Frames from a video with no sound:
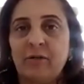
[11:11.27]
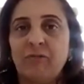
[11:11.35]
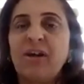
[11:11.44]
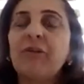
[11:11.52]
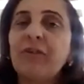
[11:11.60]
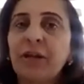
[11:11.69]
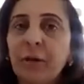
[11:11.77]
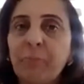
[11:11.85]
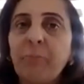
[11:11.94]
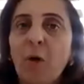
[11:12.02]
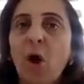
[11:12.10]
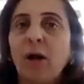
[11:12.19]
where we
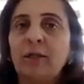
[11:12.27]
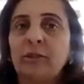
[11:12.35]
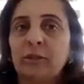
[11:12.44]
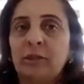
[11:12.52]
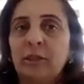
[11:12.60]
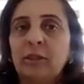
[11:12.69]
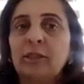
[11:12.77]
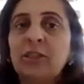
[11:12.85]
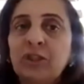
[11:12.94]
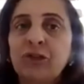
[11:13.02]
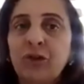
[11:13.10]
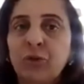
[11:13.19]
report
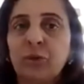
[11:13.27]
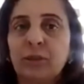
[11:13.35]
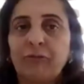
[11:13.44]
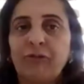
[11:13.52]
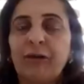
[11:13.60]
the truth, where